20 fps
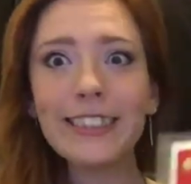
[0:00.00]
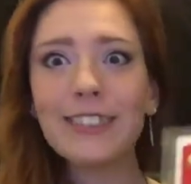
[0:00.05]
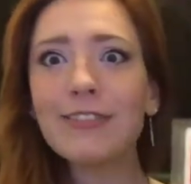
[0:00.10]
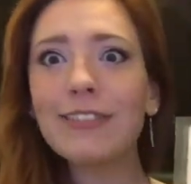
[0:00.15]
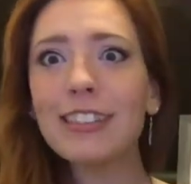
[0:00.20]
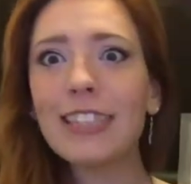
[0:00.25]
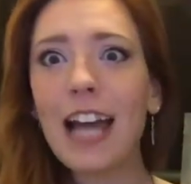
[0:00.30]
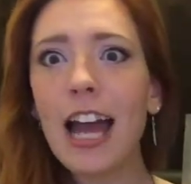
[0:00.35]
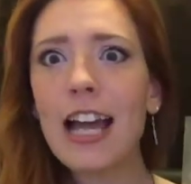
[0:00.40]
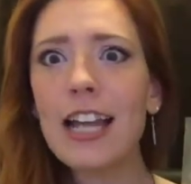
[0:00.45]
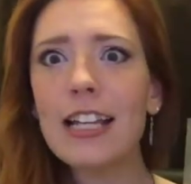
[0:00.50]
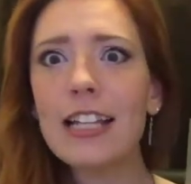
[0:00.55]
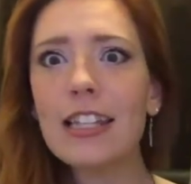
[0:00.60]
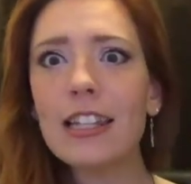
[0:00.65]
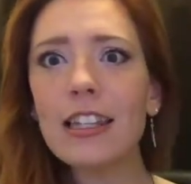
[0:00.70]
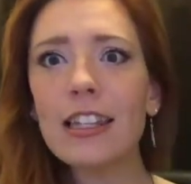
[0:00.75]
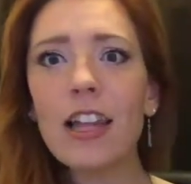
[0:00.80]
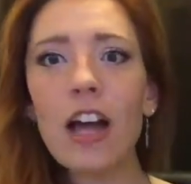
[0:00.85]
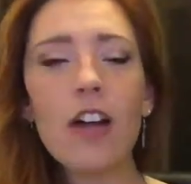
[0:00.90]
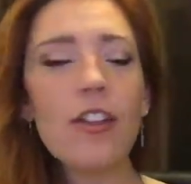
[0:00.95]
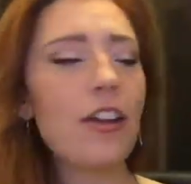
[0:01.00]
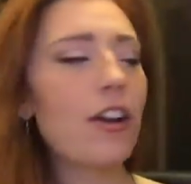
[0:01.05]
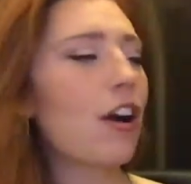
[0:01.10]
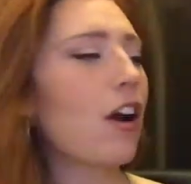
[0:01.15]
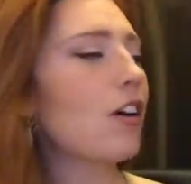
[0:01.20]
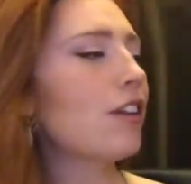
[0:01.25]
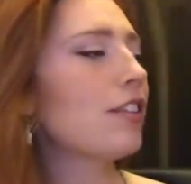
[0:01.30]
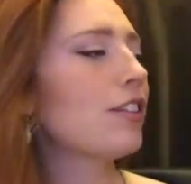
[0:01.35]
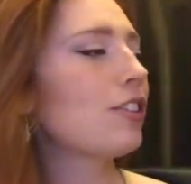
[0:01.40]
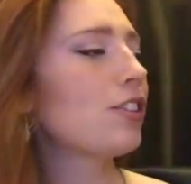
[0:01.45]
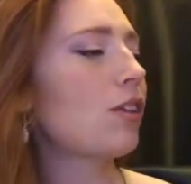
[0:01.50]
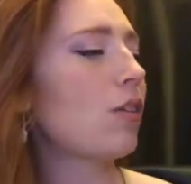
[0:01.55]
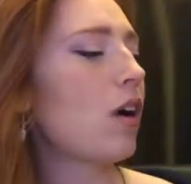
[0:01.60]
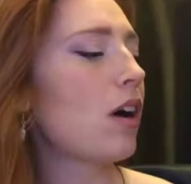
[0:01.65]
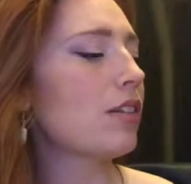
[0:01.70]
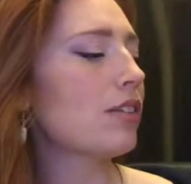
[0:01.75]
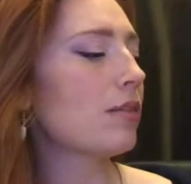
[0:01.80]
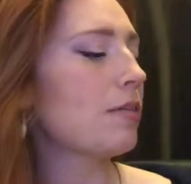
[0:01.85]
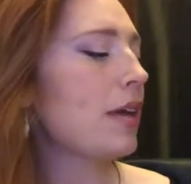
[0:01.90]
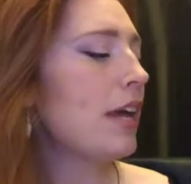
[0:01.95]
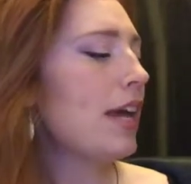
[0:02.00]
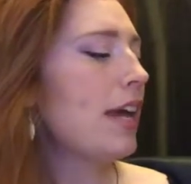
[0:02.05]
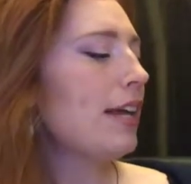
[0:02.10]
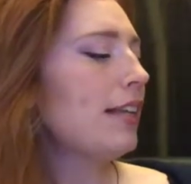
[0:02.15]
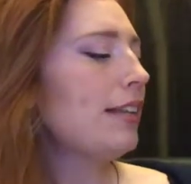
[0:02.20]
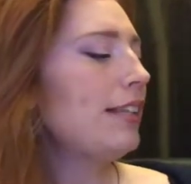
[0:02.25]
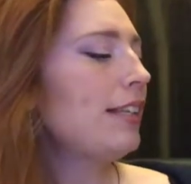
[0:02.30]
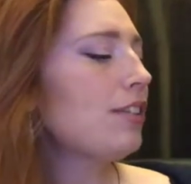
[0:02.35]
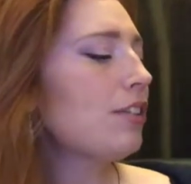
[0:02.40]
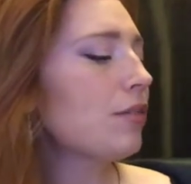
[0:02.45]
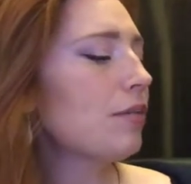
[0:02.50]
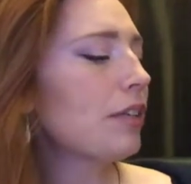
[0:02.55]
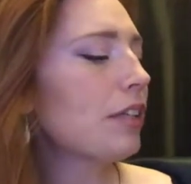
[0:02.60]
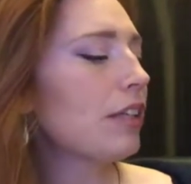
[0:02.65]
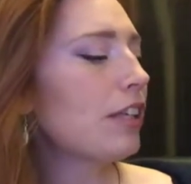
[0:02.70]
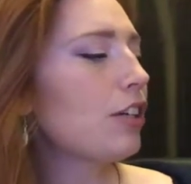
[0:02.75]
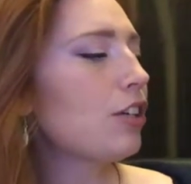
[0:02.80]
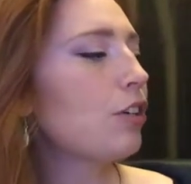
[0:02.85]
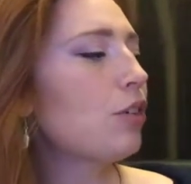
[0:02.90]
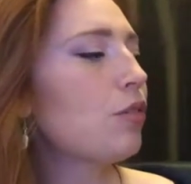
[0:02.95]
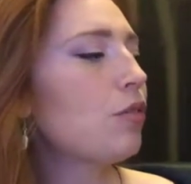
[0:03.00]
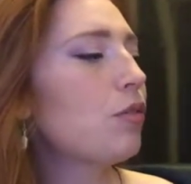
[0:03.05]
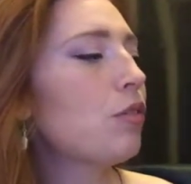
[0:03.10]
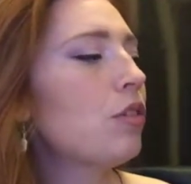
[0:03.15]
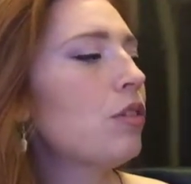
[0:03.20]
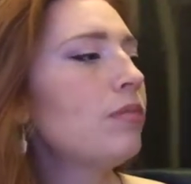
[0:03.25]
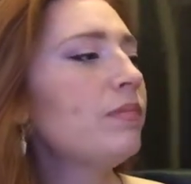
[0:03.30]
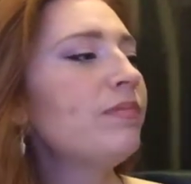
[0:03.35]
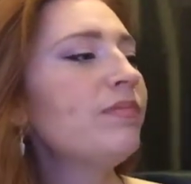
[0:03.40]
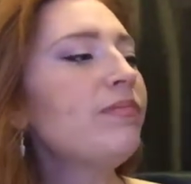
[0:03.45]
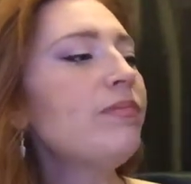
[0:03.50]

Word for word: which they're so awesome. These are really cool.